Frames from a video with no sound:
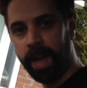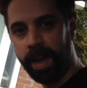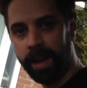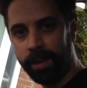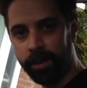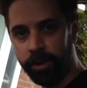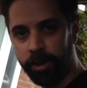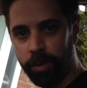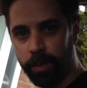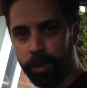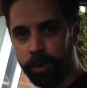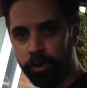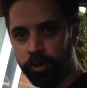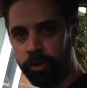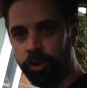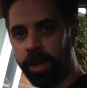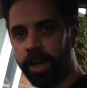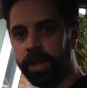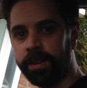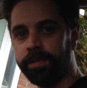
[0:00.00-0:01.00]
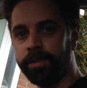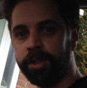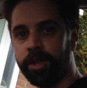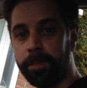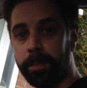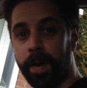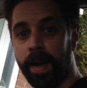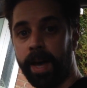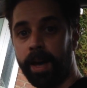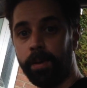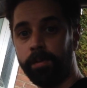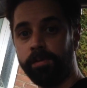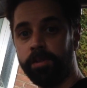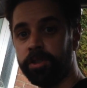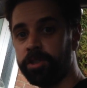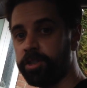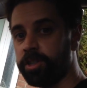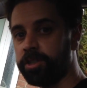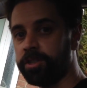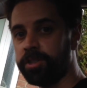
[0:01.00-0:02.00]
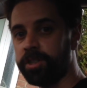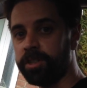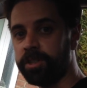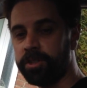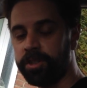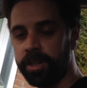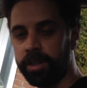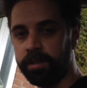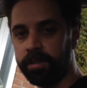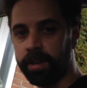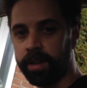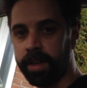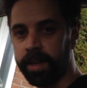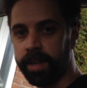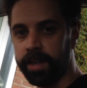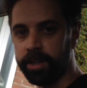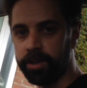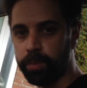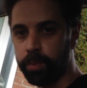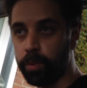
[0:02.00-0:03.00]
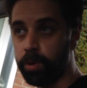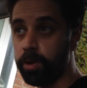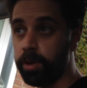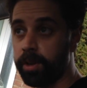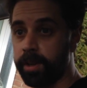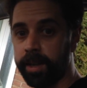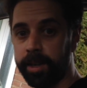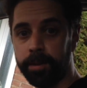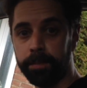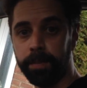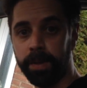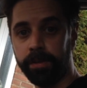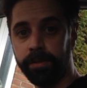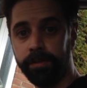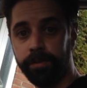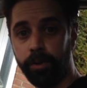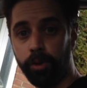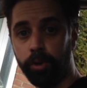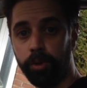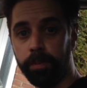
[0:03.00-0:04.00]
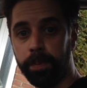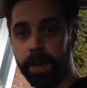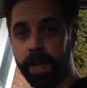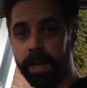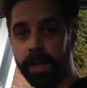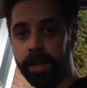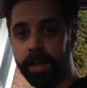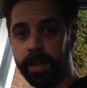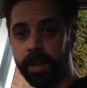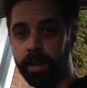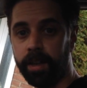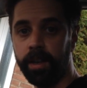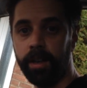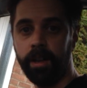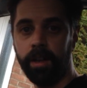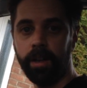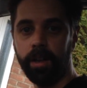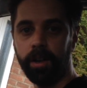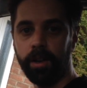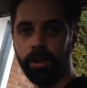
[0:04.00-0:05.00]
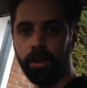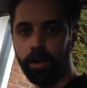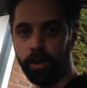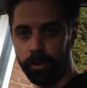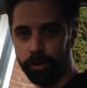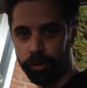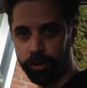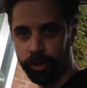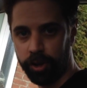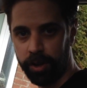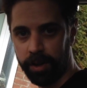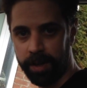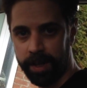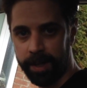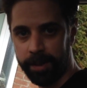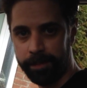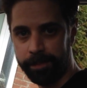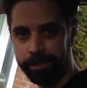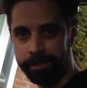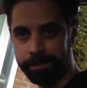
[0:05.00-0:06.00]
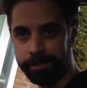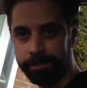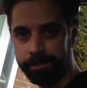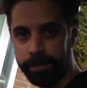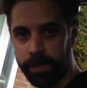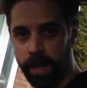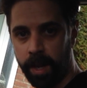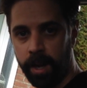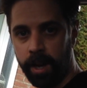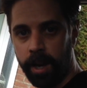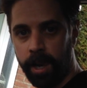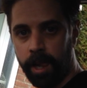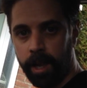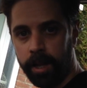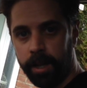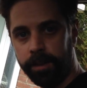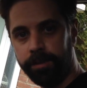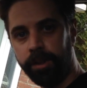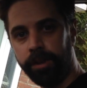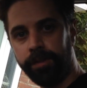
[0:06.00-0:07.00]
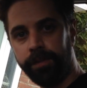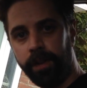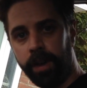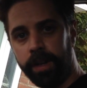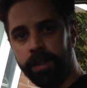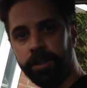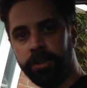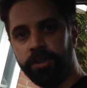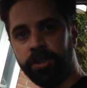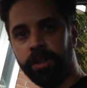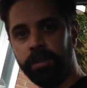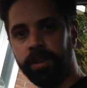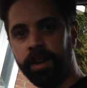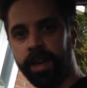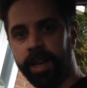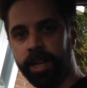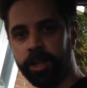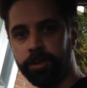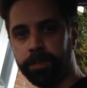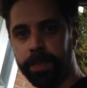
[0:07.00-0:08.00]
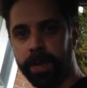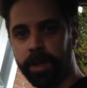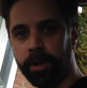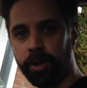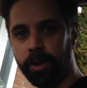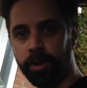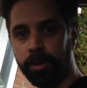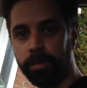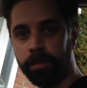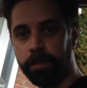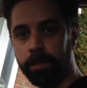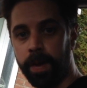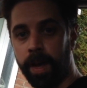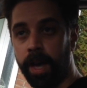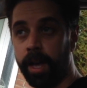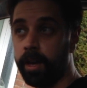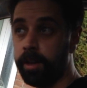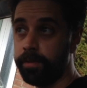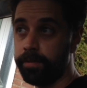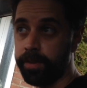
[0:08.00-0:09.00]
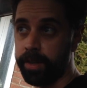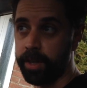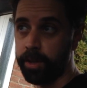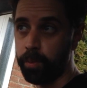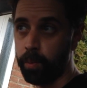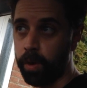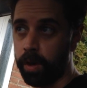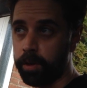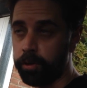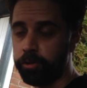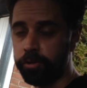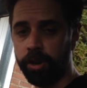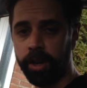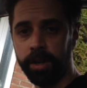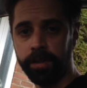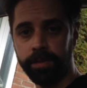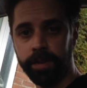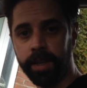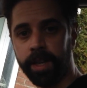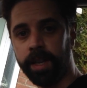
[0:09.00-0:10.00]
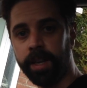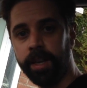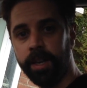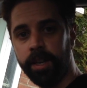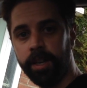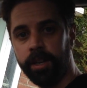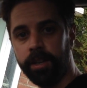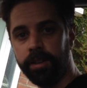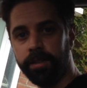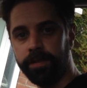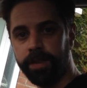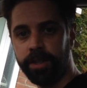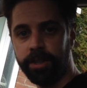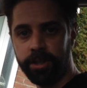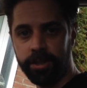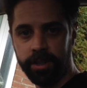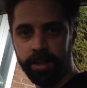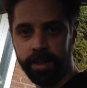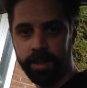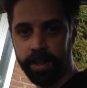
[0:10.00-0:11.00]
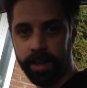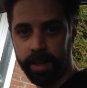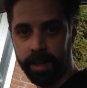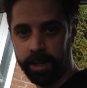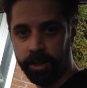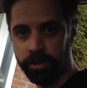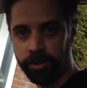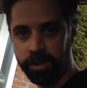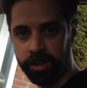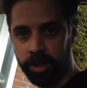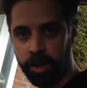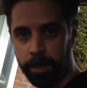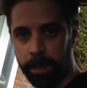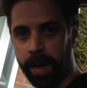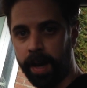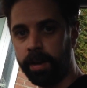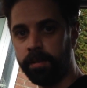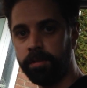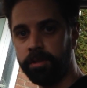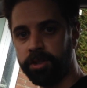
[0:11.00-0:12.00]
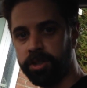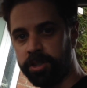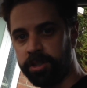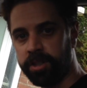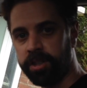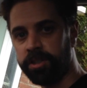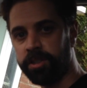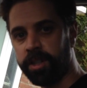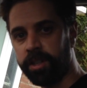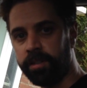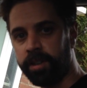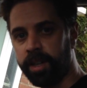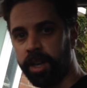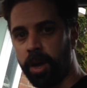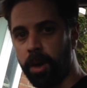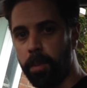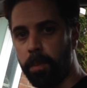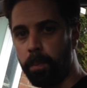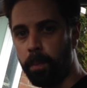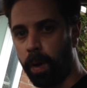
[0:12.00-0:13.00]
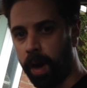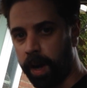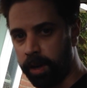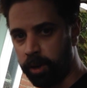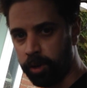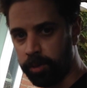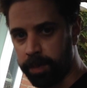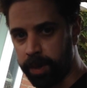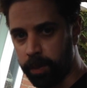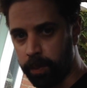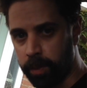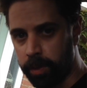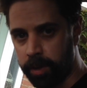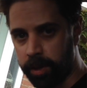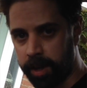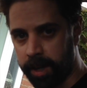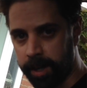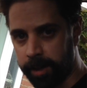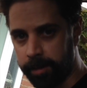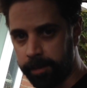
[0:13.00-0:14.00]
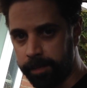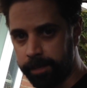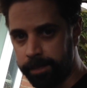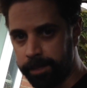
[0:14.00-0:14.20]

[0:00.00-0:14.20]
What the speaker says: how you would check that the power-assisted steering is working before beginning a long journey. If you find the steering has become heavy while driving, this is an indication that the power-assisted steering might not be working.